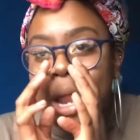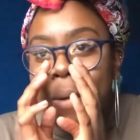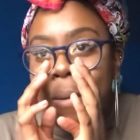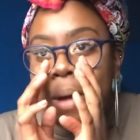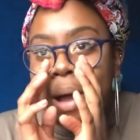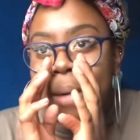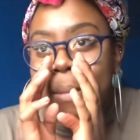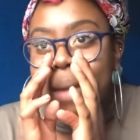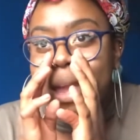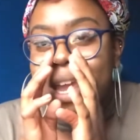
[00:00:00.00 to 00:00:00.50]

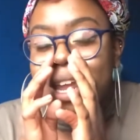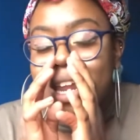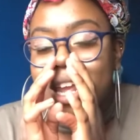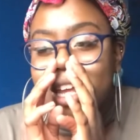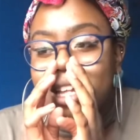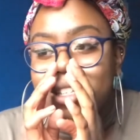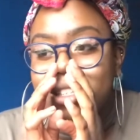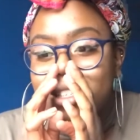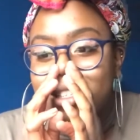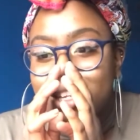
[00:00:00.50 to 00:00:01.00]
what I mean?
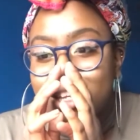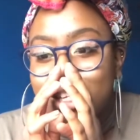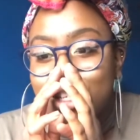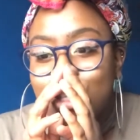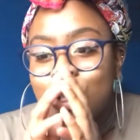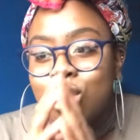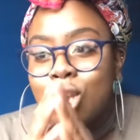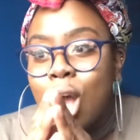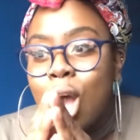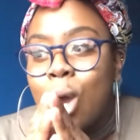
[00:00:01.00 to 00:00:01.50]
It's
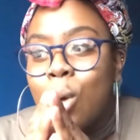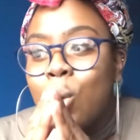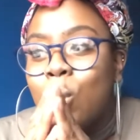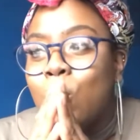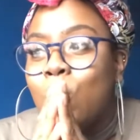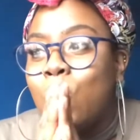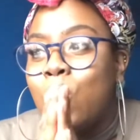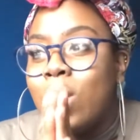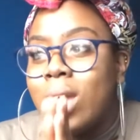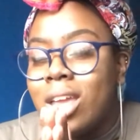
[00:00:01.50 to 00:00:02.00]
so
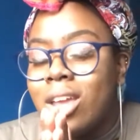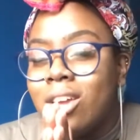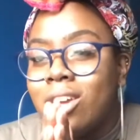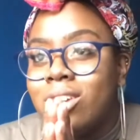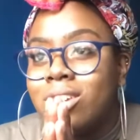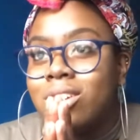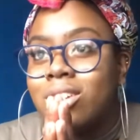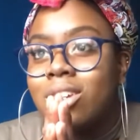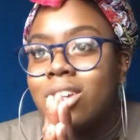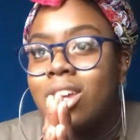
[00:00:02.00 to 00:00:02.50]

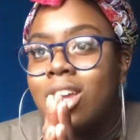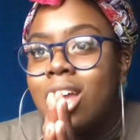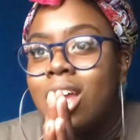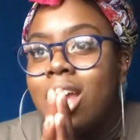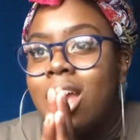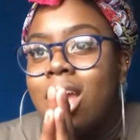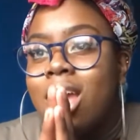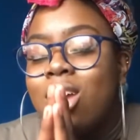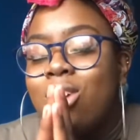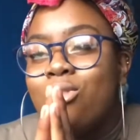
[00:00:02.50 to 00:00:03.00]
weird.
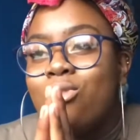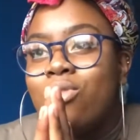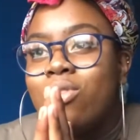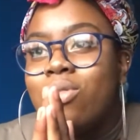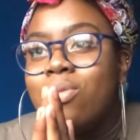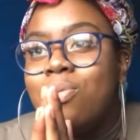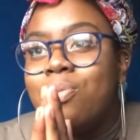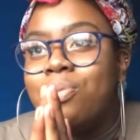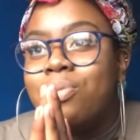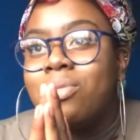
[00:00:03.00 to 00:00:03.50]

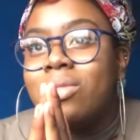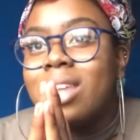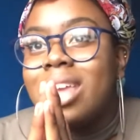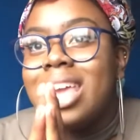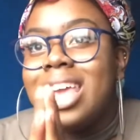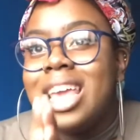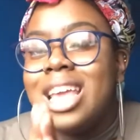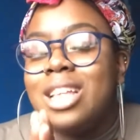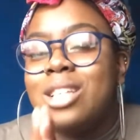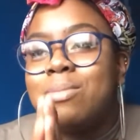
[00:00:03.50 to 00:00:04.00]

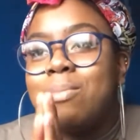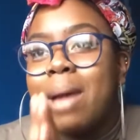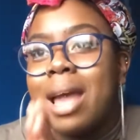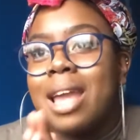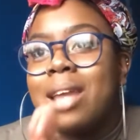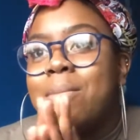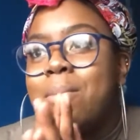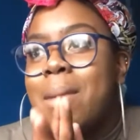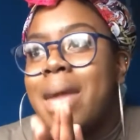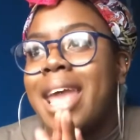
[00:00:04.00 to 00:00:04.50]
He's
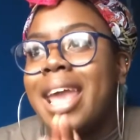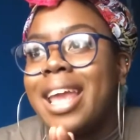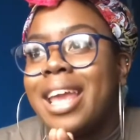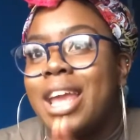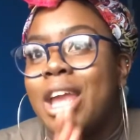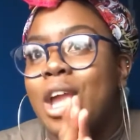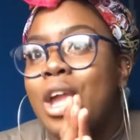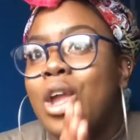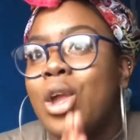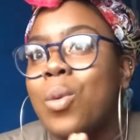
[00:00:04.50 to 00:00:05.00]
made
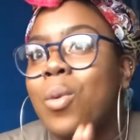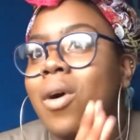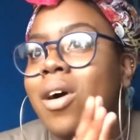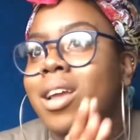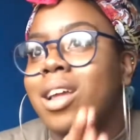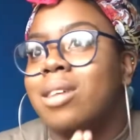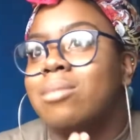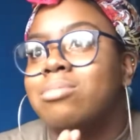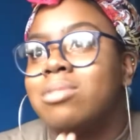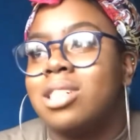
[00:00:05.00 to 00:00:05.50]
me who I
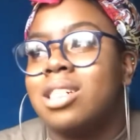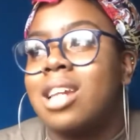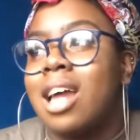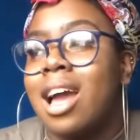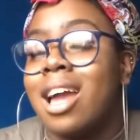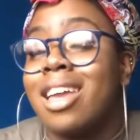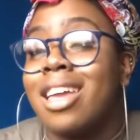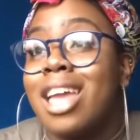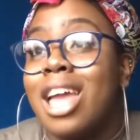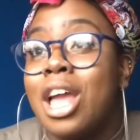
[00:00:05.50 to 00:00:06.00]
am
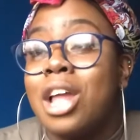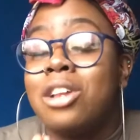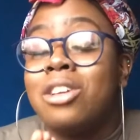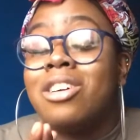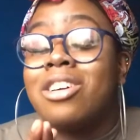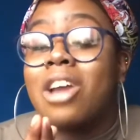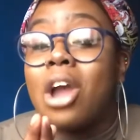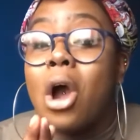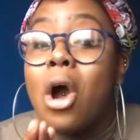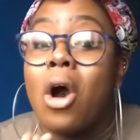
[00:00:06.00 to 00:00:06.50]
today.
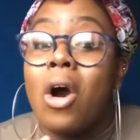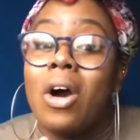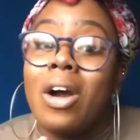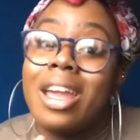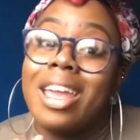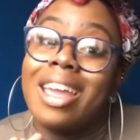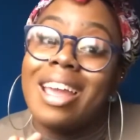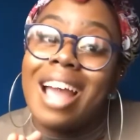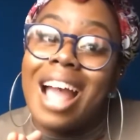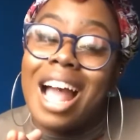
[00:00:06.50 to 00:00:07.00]
Like,
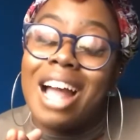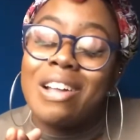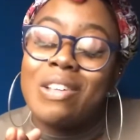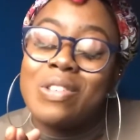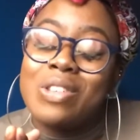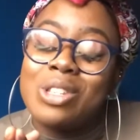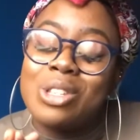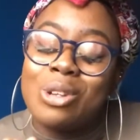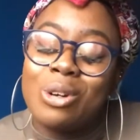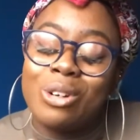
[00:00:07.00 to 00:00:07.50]
I have
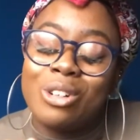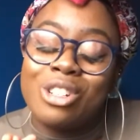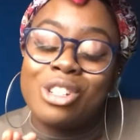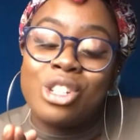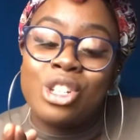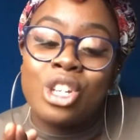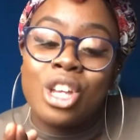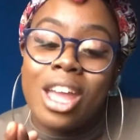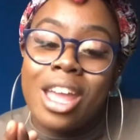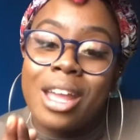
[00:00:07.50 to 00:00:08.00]

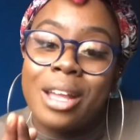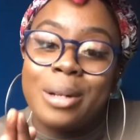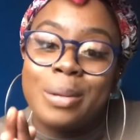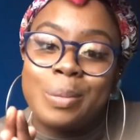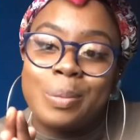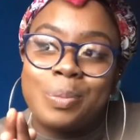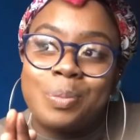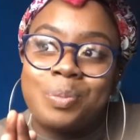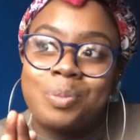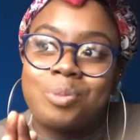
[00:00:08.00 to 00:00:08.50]
such
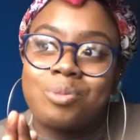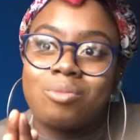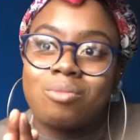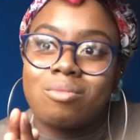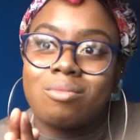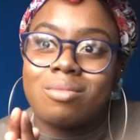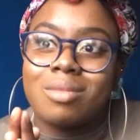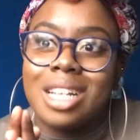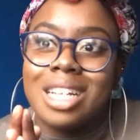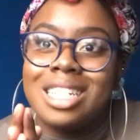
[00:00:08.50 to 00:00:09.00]

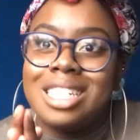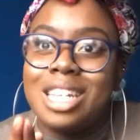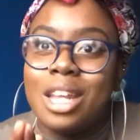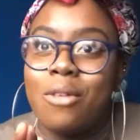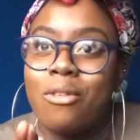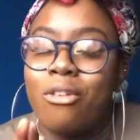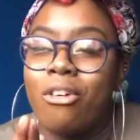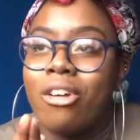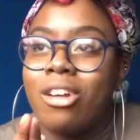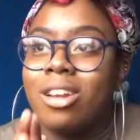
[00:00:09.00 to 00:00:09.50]

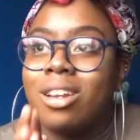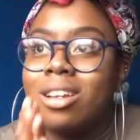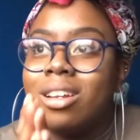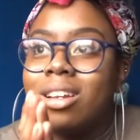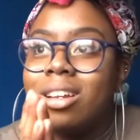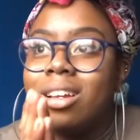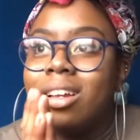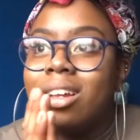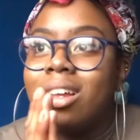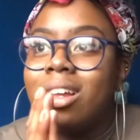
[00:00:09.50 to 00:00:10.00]
different
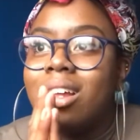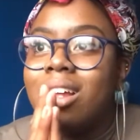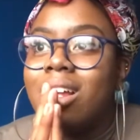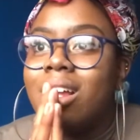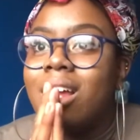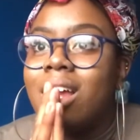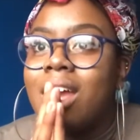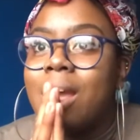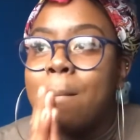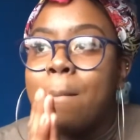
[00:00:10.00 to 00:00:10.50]

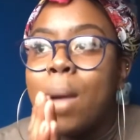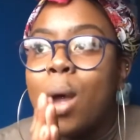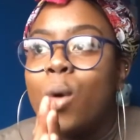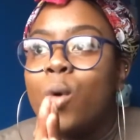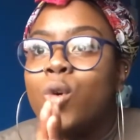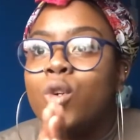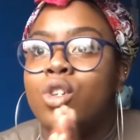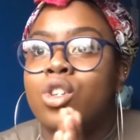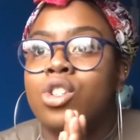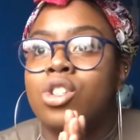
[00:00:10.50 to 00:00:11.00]

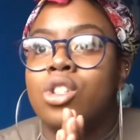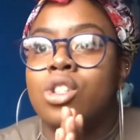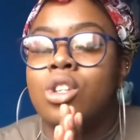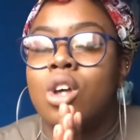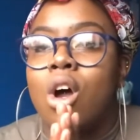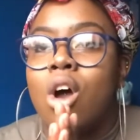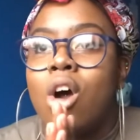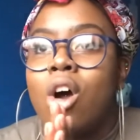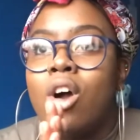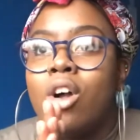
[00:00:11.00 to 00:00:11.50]
emotions
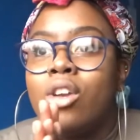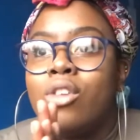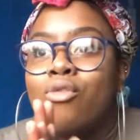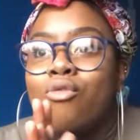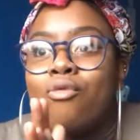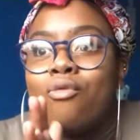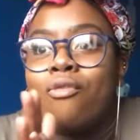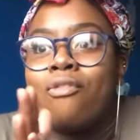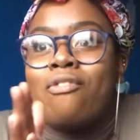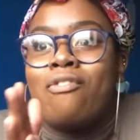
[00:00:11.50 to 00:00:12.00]
on
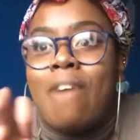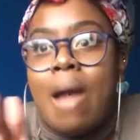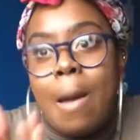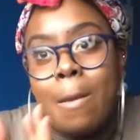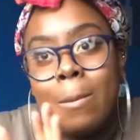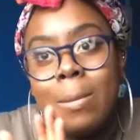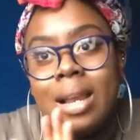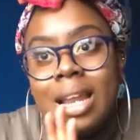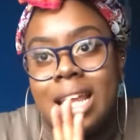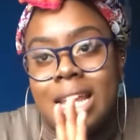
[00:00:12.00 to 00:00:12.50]

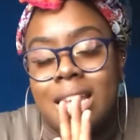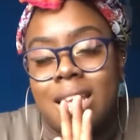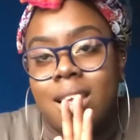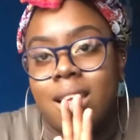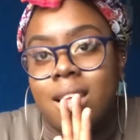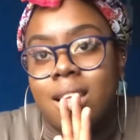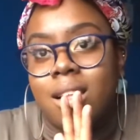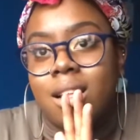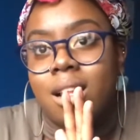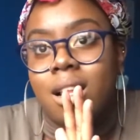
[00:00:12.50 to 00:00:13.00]
family
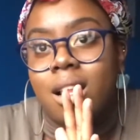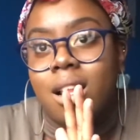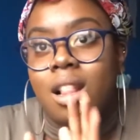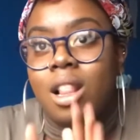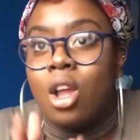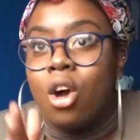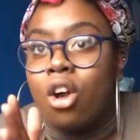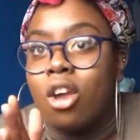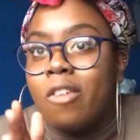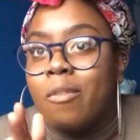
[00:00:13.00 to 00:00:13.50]

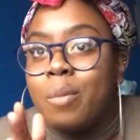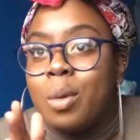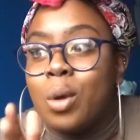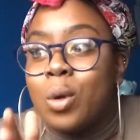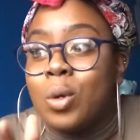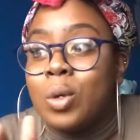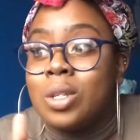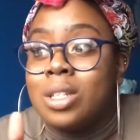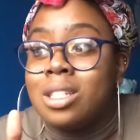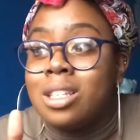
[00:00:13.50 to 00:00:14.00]
life
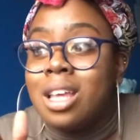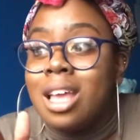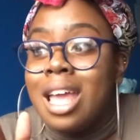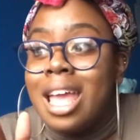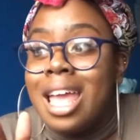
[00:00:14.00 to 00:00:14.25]
because